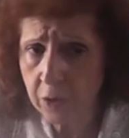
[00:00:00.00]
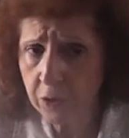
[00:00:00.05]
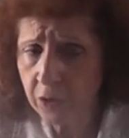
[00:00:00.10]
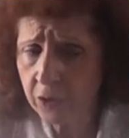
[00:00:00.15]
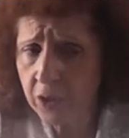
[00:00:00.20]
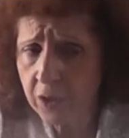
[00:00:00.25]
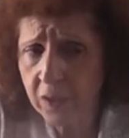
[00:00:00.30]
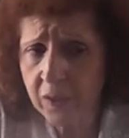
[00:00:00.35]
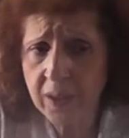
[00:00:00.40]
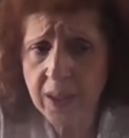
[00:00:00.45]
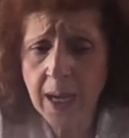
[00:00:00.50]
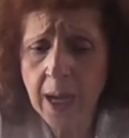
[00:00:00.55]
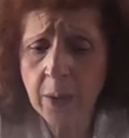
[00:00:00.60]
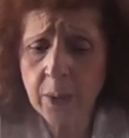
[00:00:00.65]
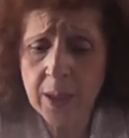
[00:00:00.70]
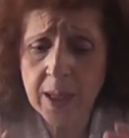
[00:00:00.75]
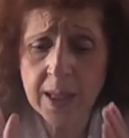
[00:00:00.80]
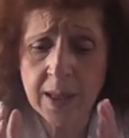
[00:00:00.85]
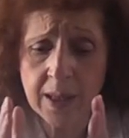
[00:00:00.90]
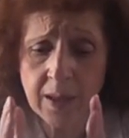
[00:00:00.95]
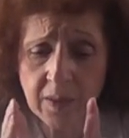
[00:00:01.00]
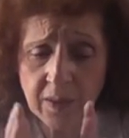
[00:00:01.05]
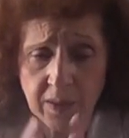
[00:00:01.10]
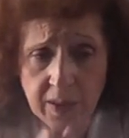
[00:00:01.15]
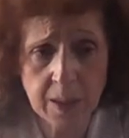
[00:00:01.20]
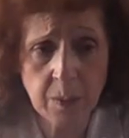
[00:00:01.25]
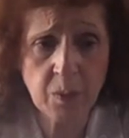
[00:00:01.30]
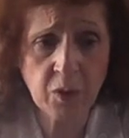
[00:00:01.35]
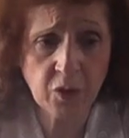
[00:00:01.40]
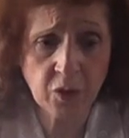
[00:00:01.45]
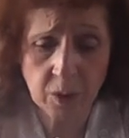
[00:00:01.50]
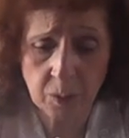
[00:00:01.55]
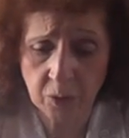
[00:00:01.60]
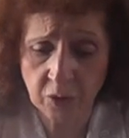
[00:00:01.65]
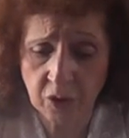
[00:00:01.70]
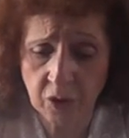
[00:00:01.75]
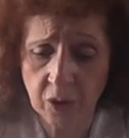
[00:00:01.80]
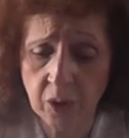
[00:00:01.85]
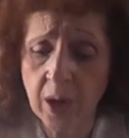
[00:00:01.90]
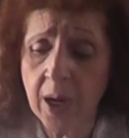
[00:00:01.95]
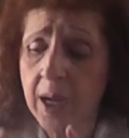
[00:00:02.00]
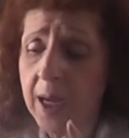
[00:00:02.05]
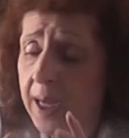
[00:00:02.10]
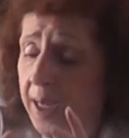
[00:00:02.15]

So you see how in the same scripture,